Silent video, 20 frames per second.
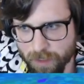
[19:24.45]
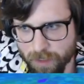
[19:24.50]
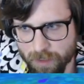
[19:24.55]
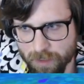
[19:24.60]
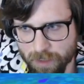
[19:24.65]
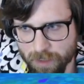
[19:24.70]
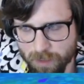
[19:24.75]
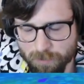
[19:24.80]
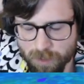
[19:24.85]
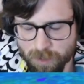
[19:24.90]
It's
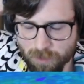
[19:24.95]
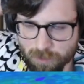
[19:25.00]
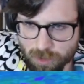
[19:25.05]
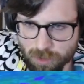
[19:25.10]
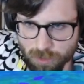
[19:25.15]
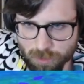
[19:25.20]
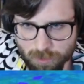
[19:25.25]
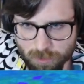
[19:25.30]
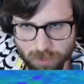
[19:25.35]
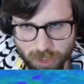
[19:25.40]
gonna be
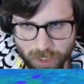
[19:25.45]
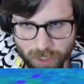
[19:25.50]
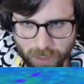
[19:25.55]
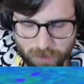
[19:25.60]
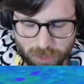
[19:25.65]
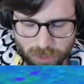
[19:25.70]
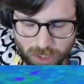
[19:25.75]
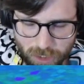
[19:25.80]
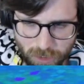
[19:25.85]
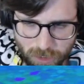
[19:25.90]
neutral through Shadow
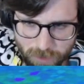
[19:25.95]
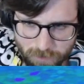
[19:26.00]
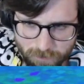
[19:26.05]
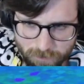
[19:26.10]
Shield,